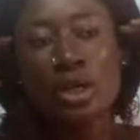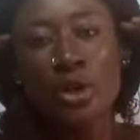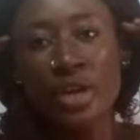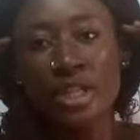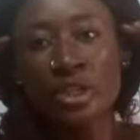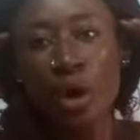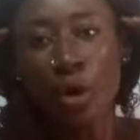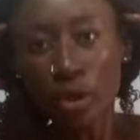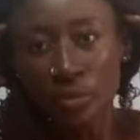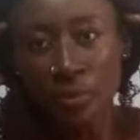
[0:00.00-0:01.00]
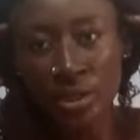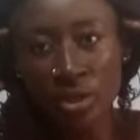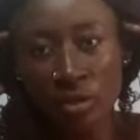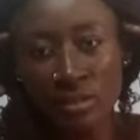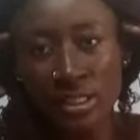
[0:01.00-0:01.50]
create your own piece
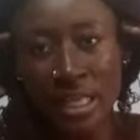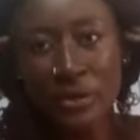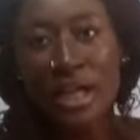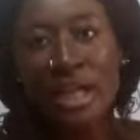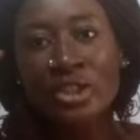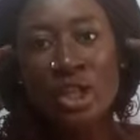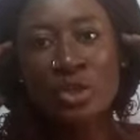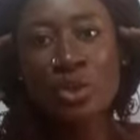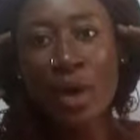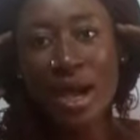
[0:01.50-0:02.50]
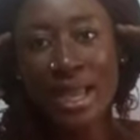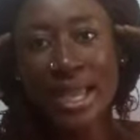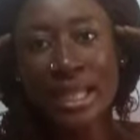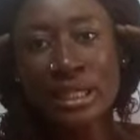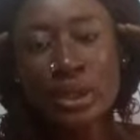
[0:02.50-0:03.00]
of design, you can't just go
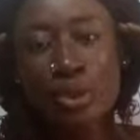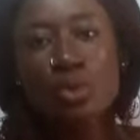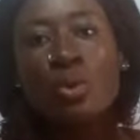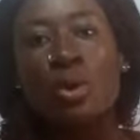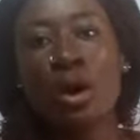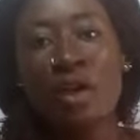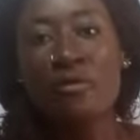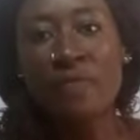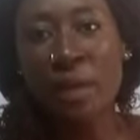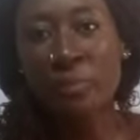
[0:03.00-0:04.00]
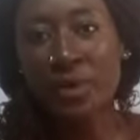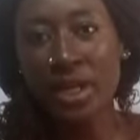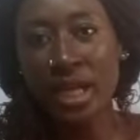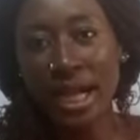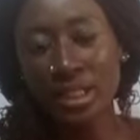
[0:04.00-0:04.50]
ahead to
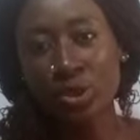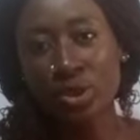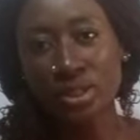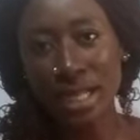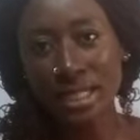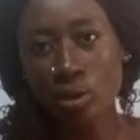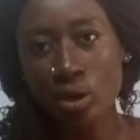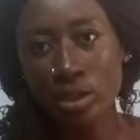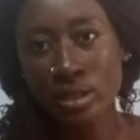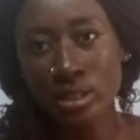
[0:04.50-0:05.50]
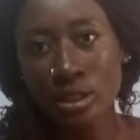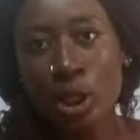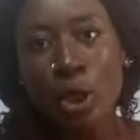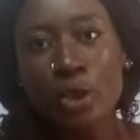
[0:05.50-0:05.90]
fabric and you start cutting.